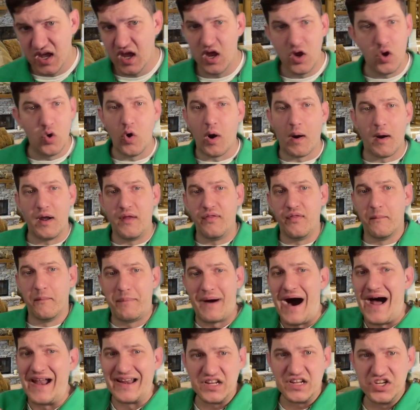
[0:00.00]
who are the
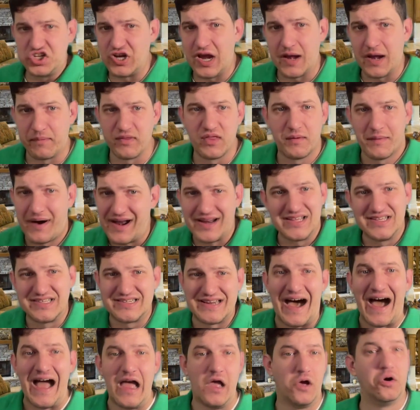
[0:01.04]
body shape and the body
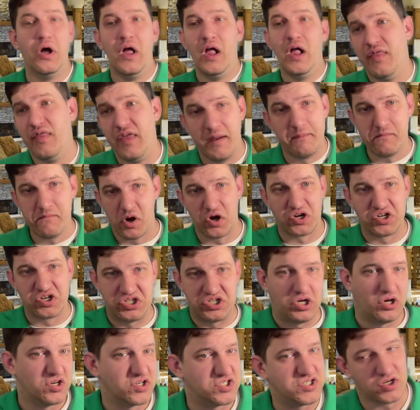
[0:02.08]
style that Mark
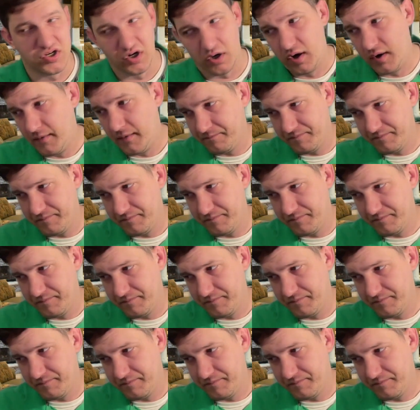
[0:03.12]
Sears are.